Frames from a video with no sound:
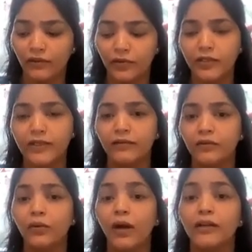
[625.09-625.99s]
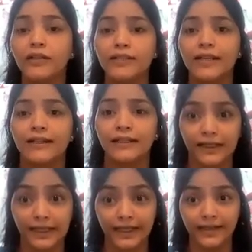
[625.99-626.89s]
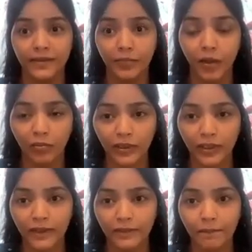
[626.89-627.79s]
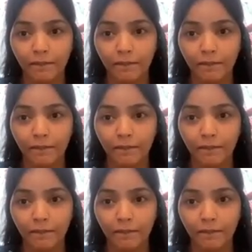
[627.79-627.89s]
You just have to understand the case properly.